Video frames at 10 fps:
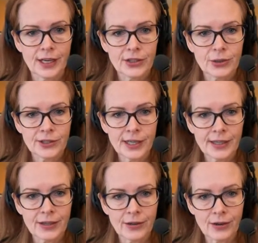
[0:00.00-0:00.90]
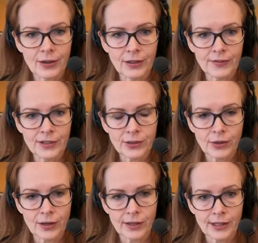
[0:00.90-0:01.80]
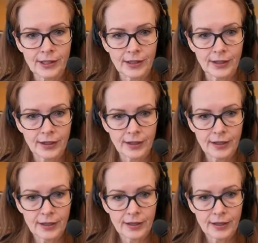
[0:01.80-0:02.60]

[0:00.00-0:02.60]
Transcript: So I'll take all of this art here,